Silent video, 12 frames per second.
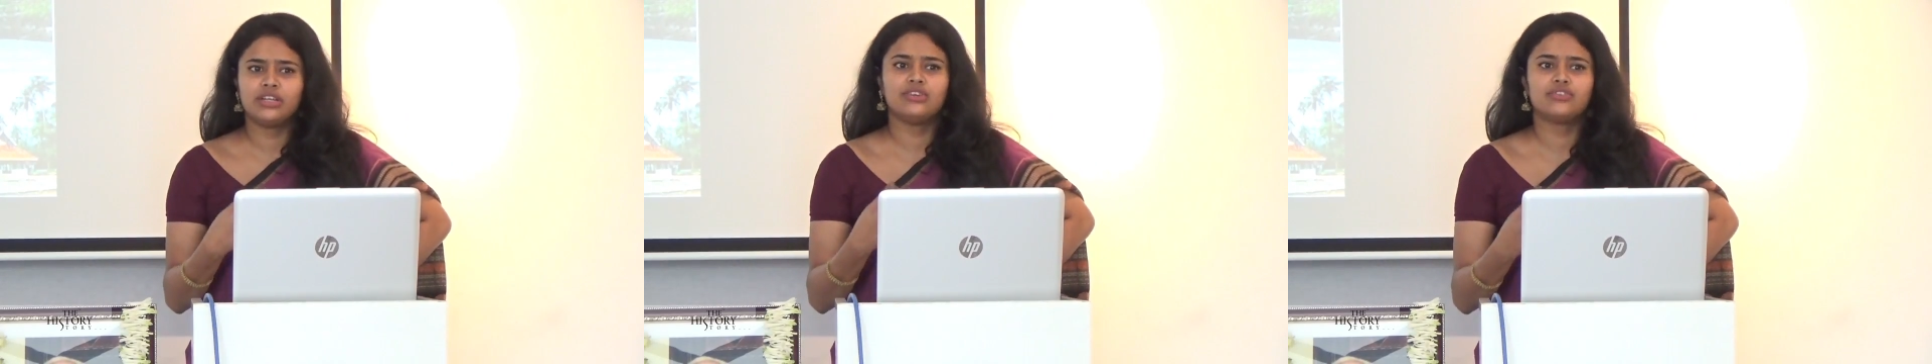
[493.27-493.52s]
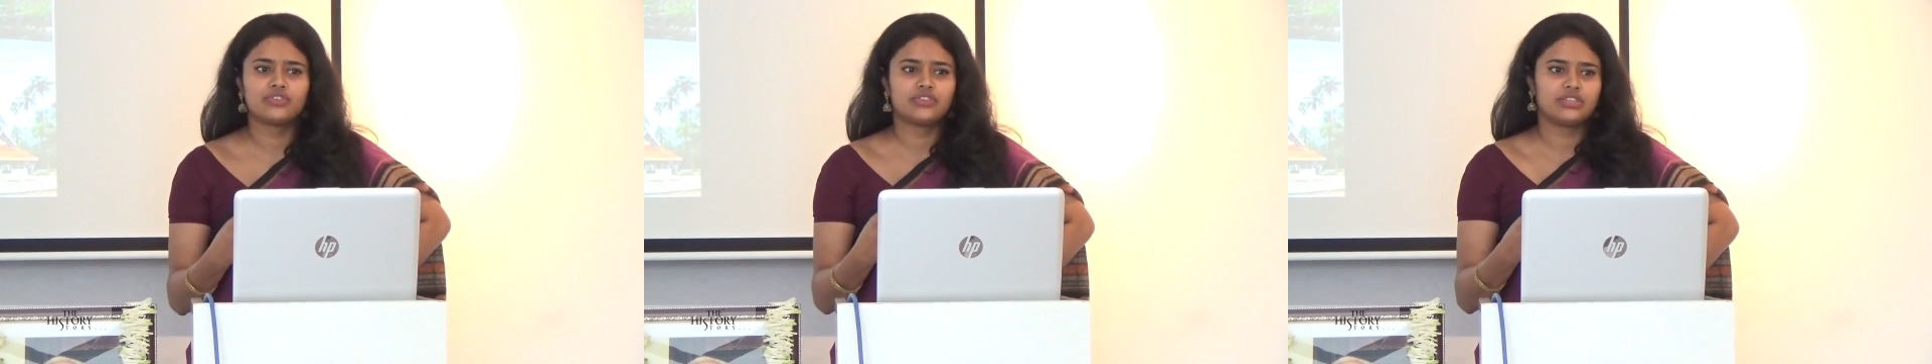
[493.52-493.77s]

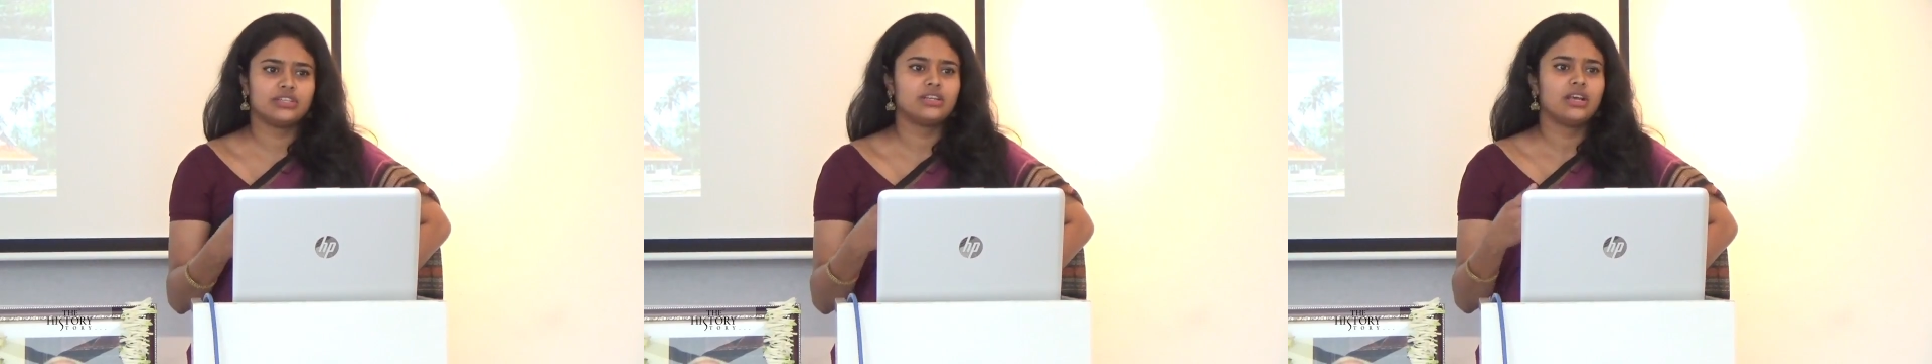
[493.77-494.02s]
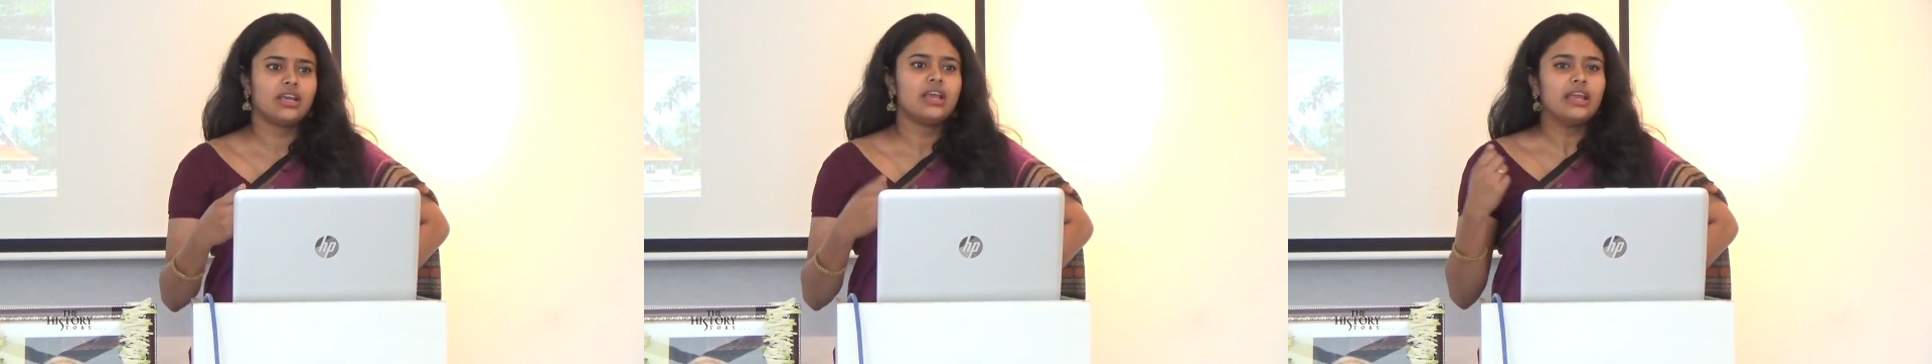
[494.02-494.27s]
interested
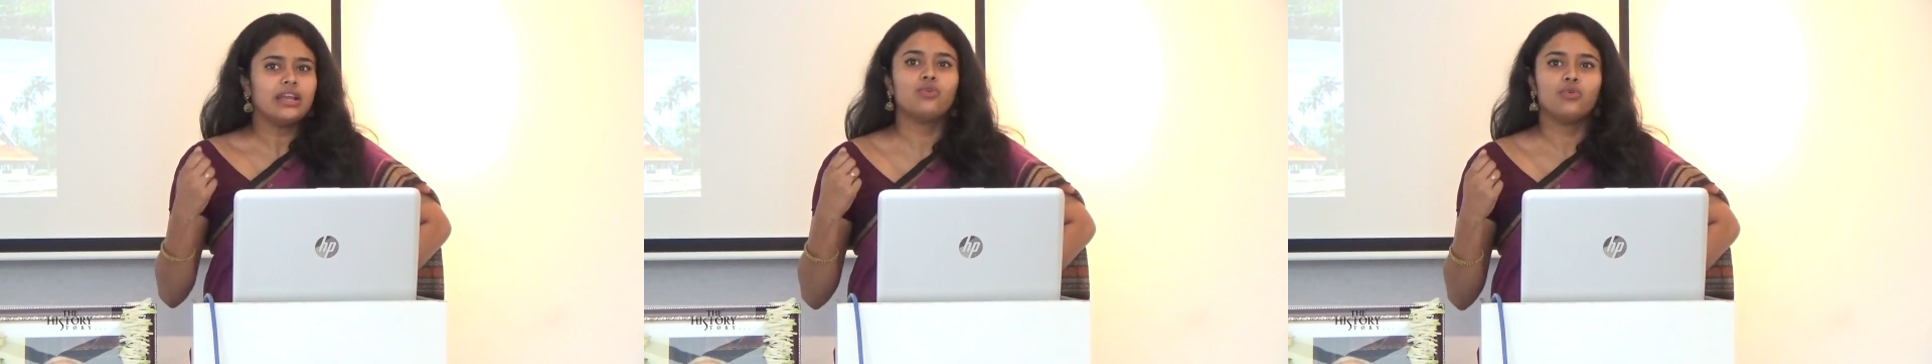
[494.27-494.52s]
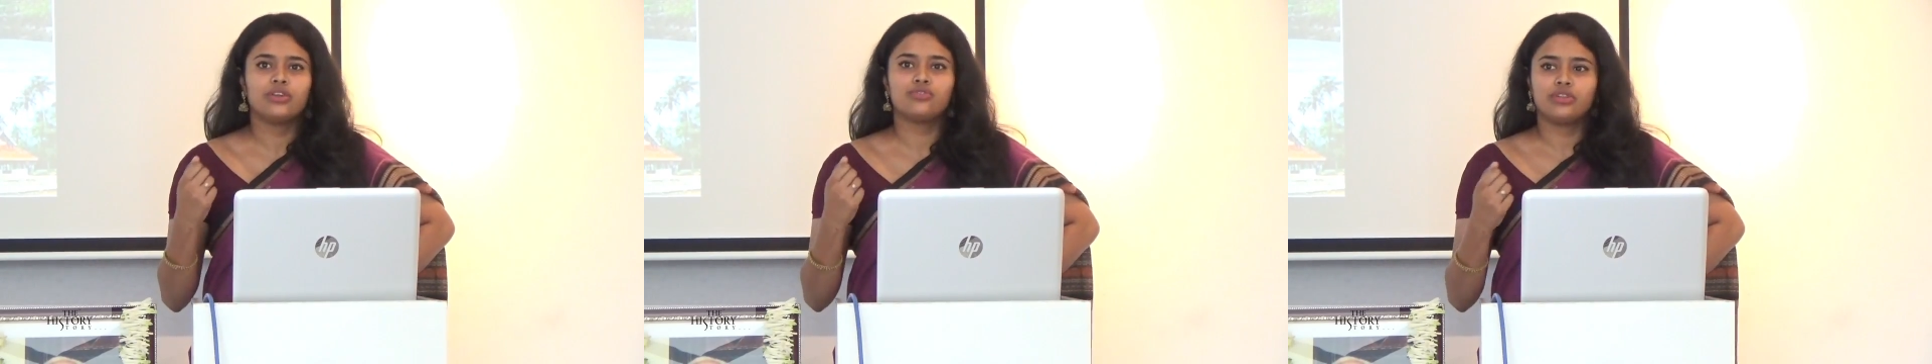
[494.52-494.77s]
in
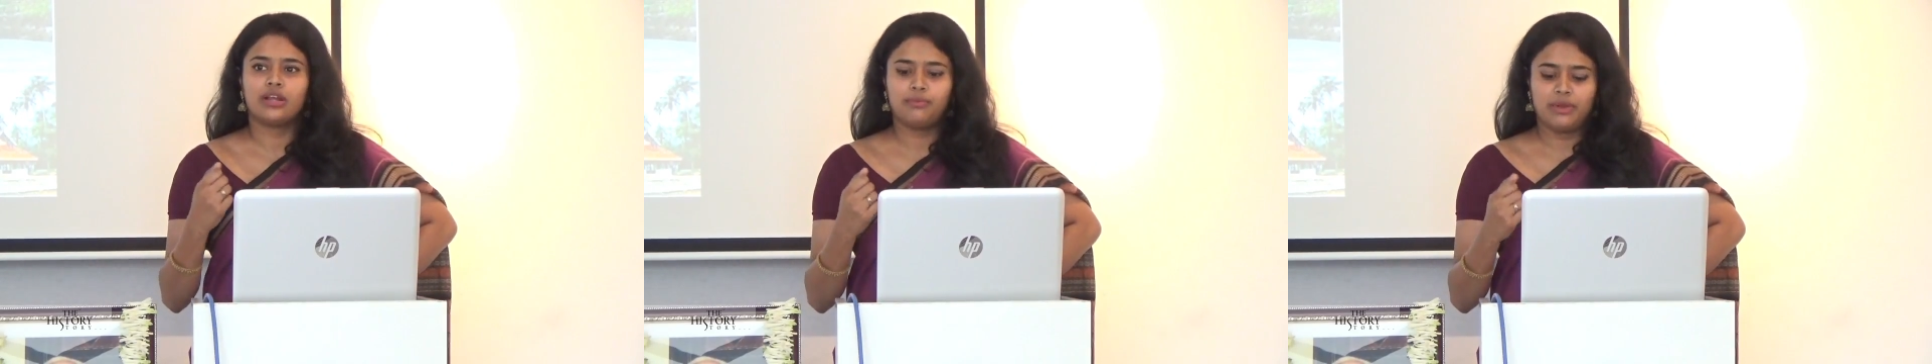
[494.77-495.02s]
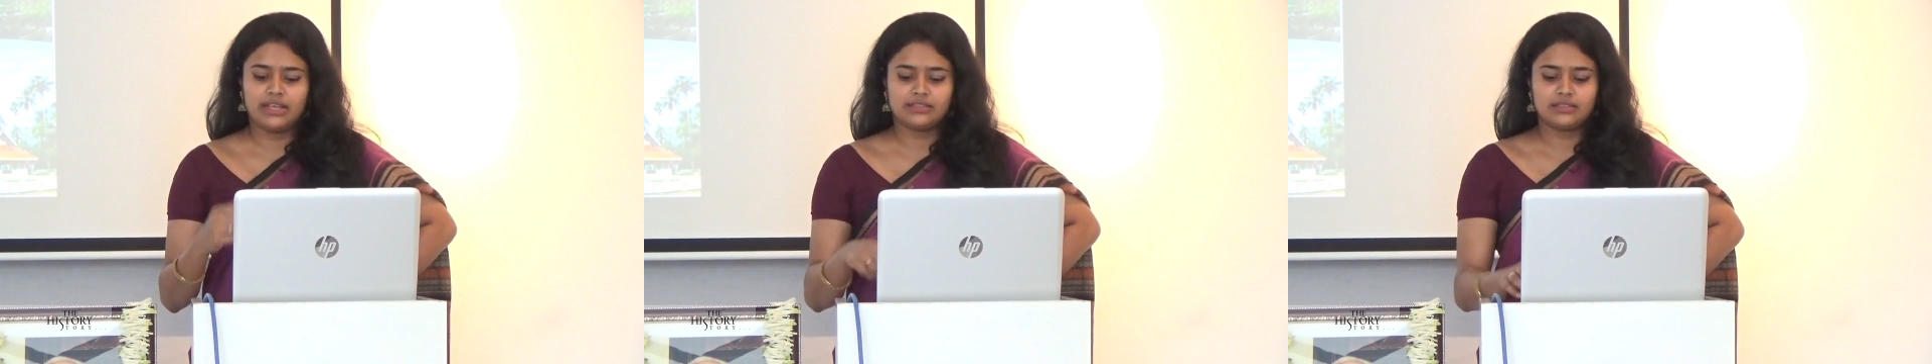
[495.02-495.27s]
going to that
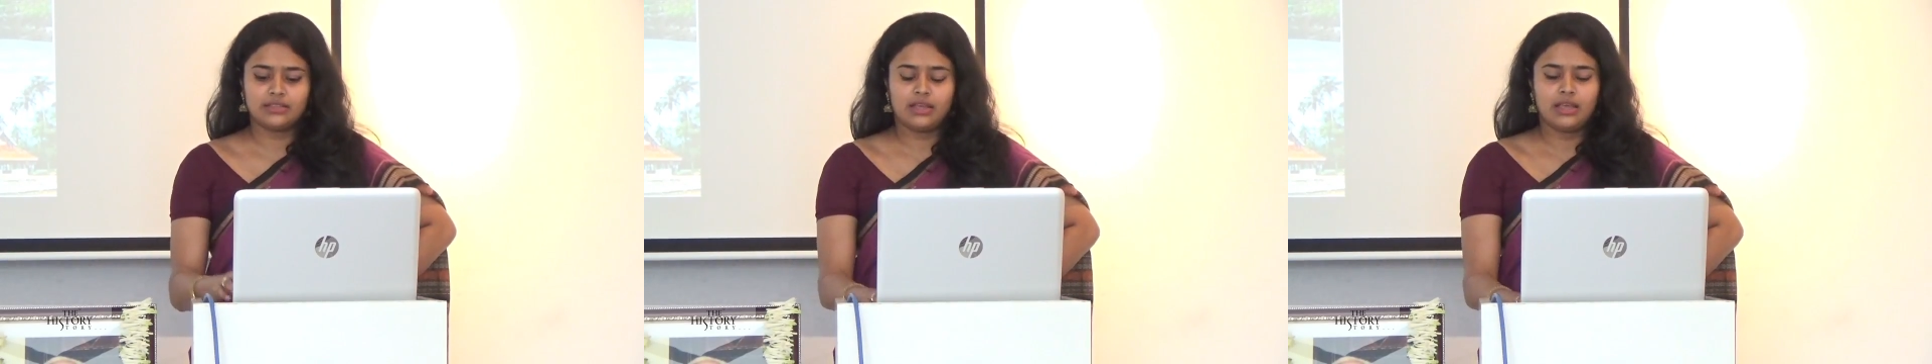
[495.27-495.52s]
place.